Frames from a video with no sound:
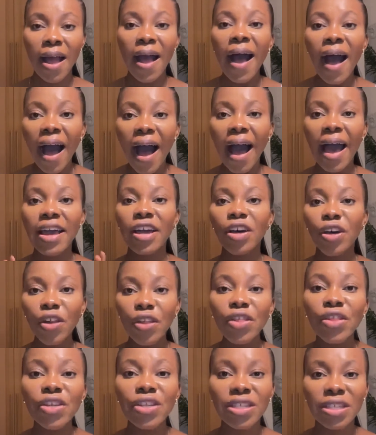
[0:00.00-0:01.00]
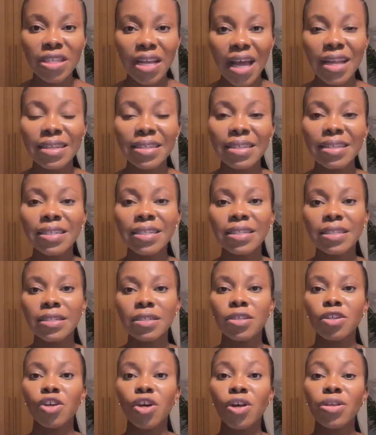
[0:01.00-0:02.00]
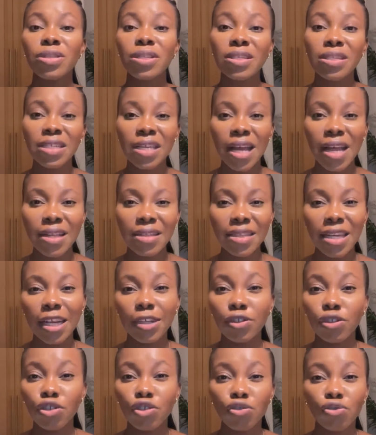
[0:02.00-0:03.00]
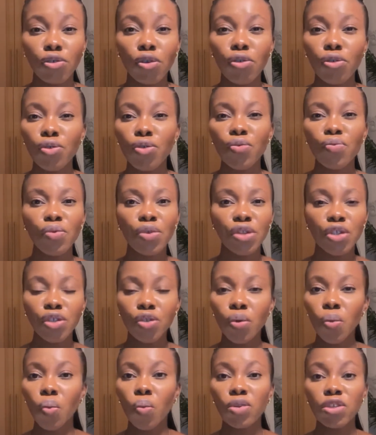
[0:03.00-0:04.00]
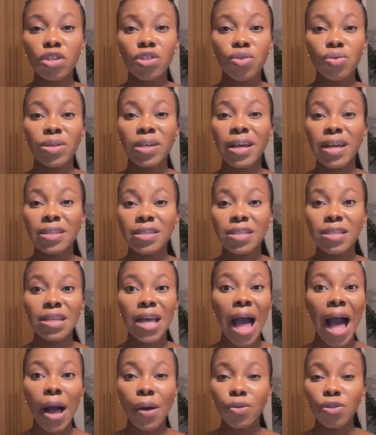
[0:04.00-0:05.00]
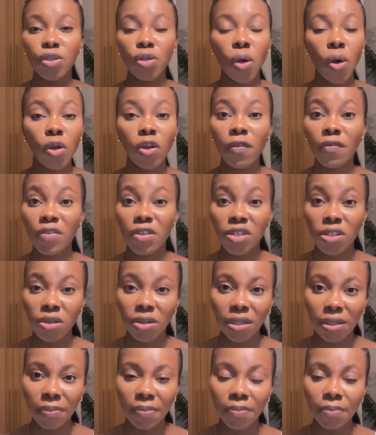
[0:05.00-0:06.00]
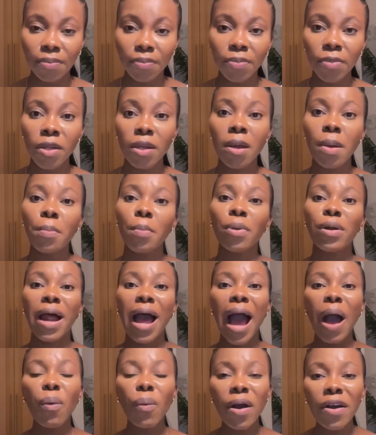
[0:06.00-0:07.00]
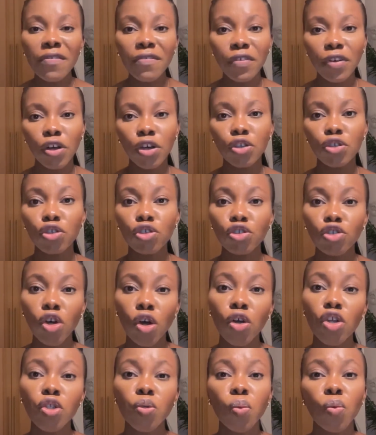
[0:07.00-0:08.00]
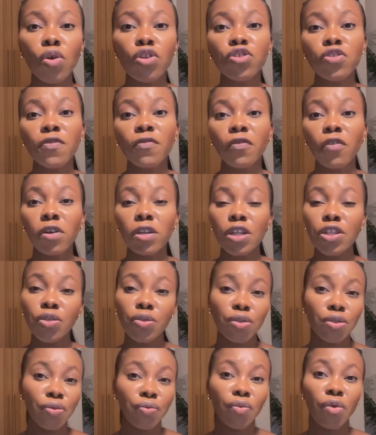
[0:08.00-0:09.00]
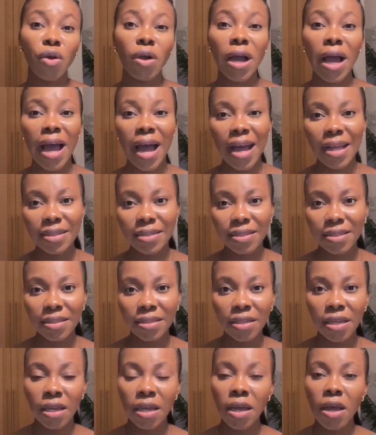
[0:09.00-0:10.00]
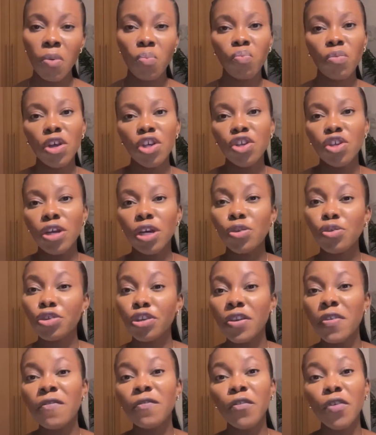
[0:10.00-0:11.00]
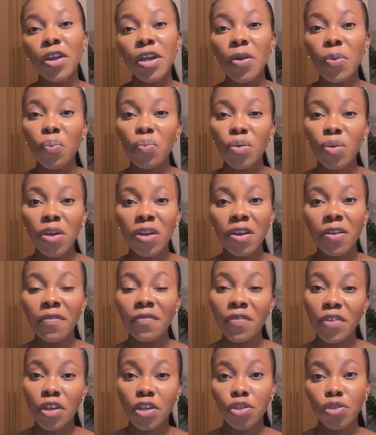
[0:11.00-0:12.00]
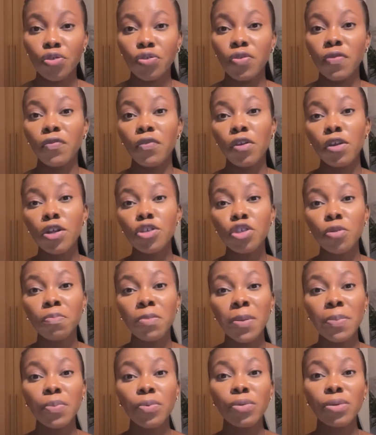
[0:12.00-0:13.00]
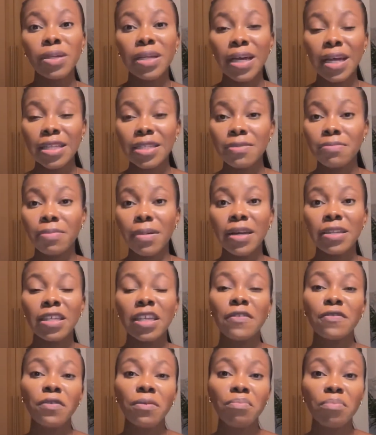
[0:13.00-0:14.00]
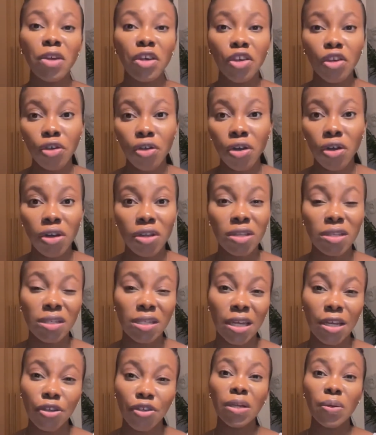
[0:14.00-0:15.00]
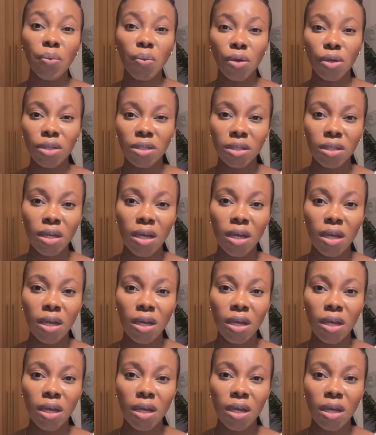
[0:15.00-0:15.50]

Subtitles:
I understand the concerns and the struggle with wanting to get it out all of a sudden. But however, you don't want to fall into the wrong hands. When you're looking for a quick fix, you could fall into people that might even make your concerns worse.